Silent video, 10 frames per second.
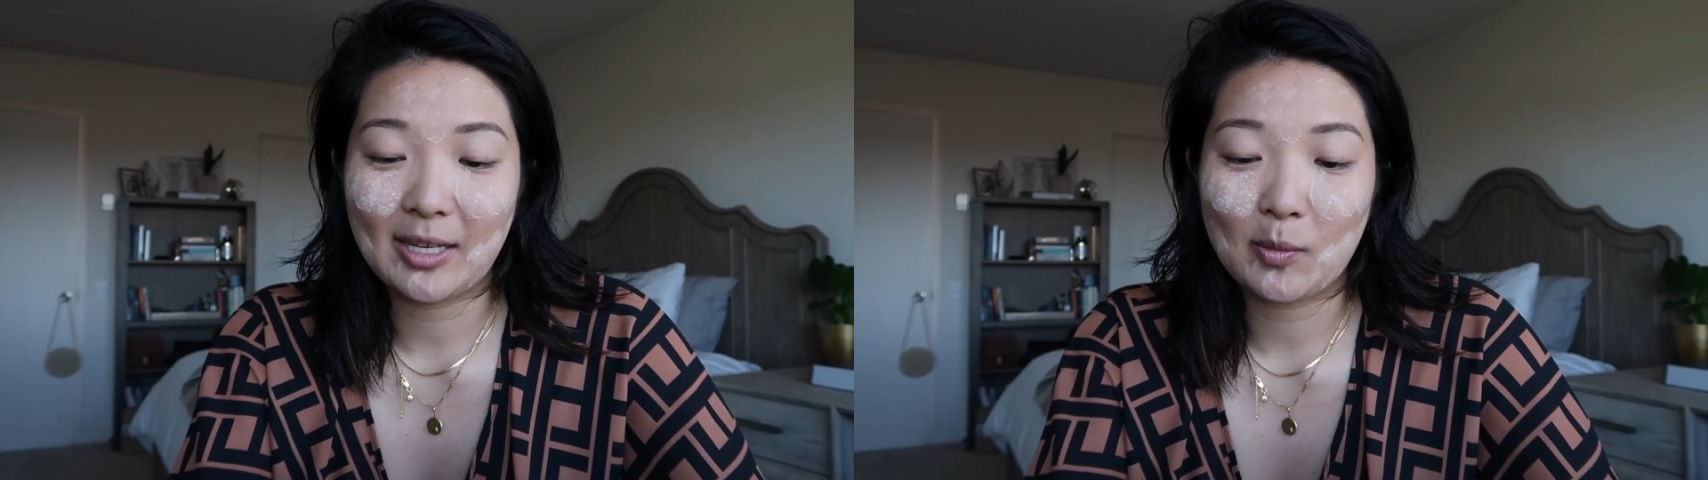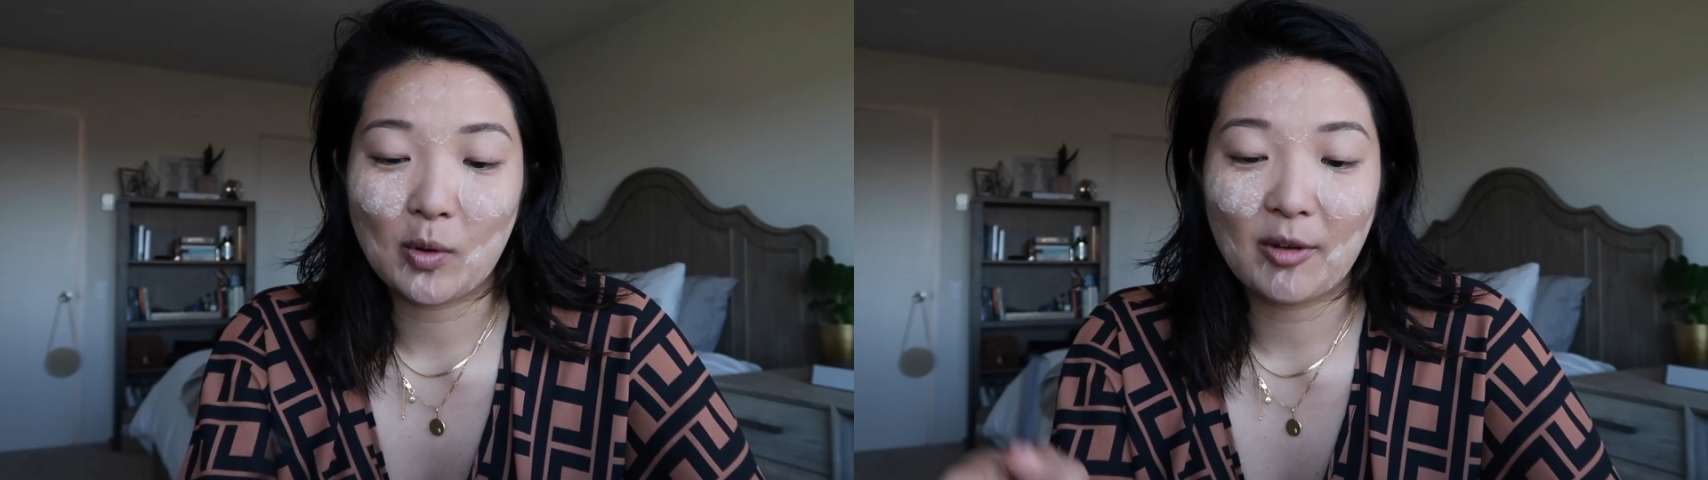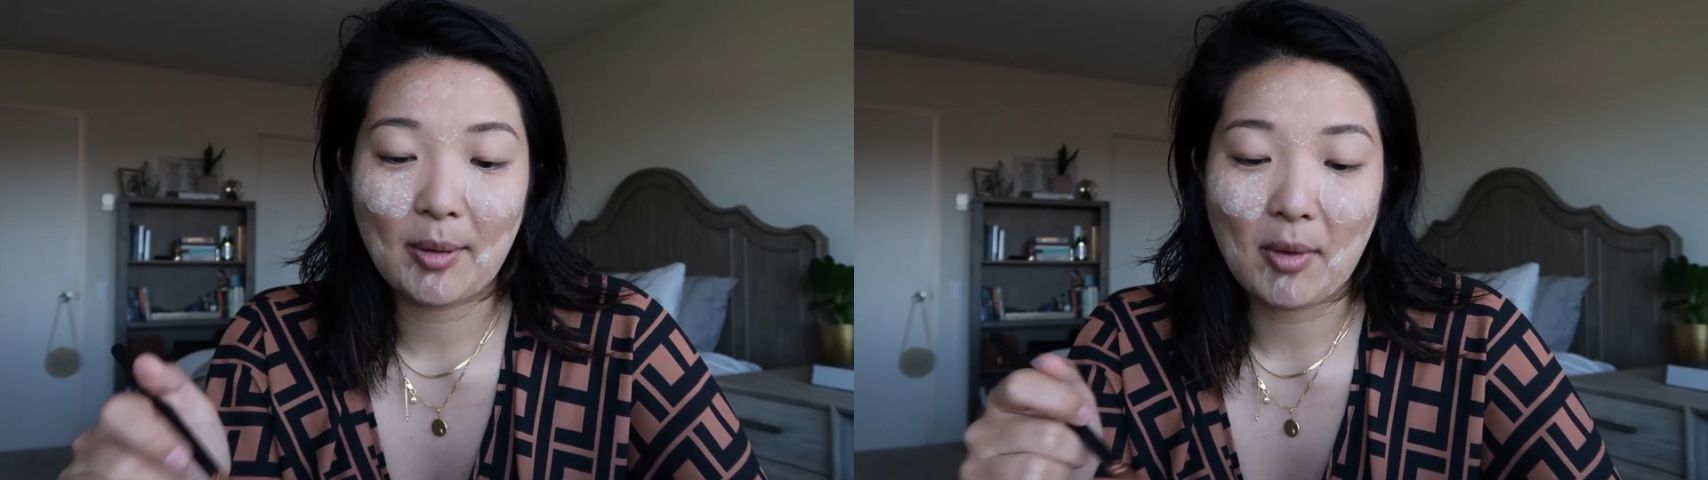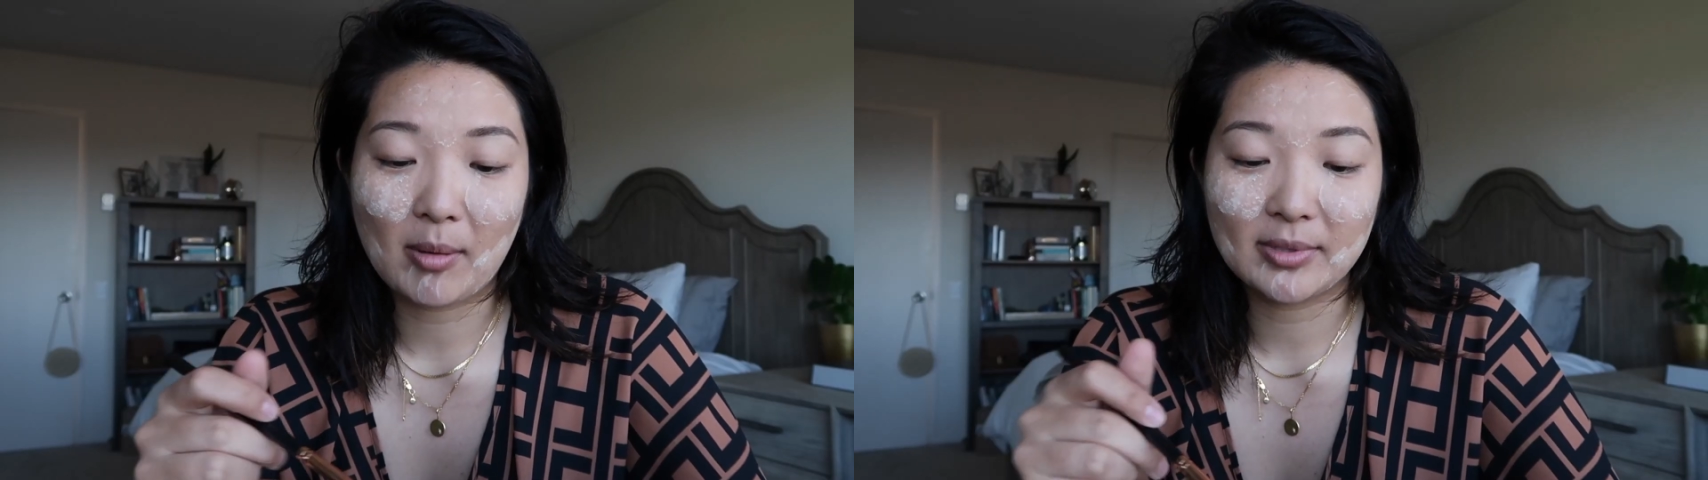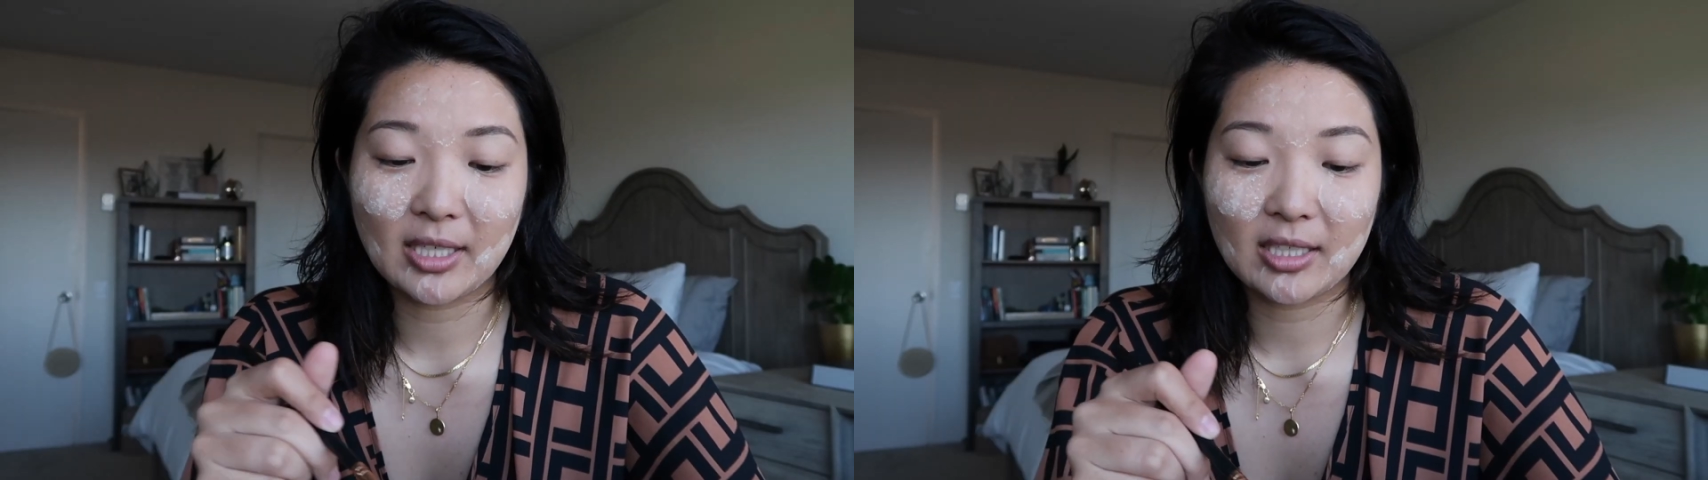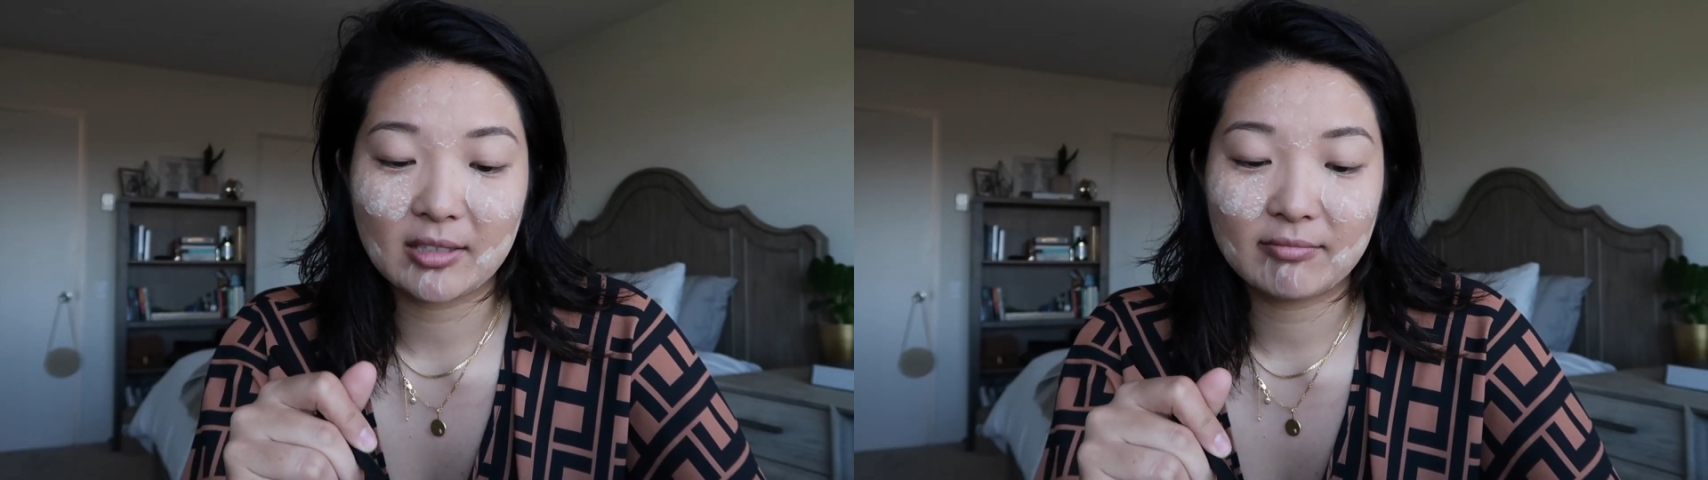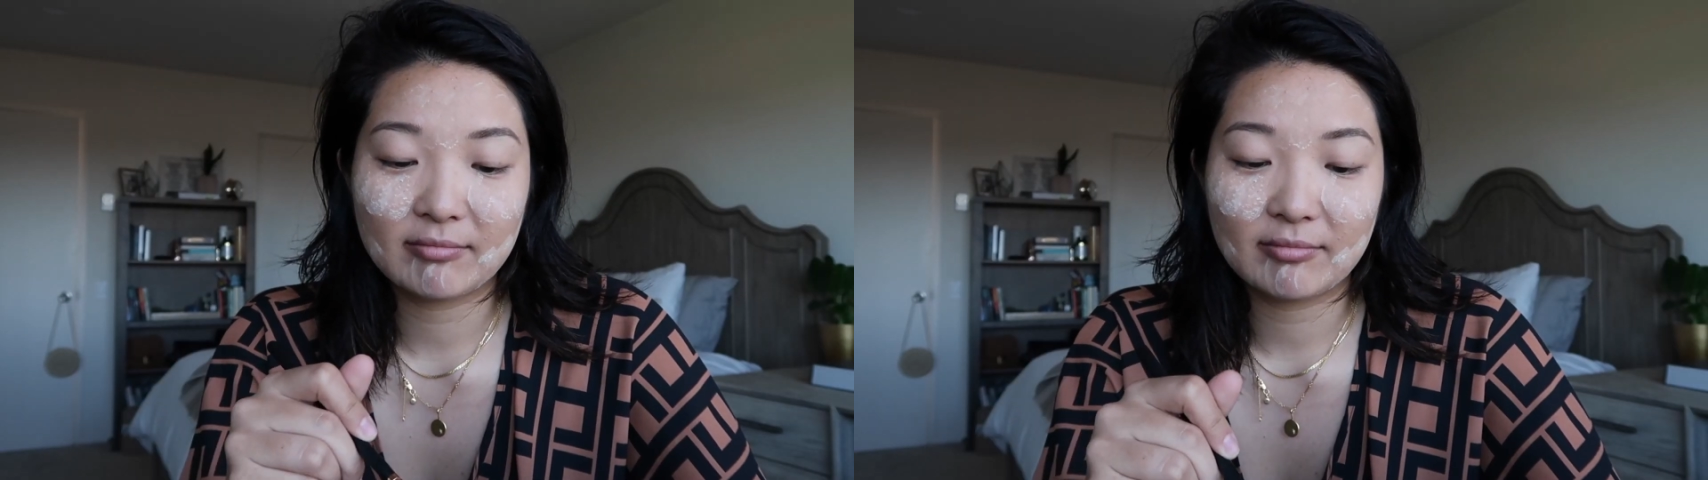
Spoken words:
in one of my mom's like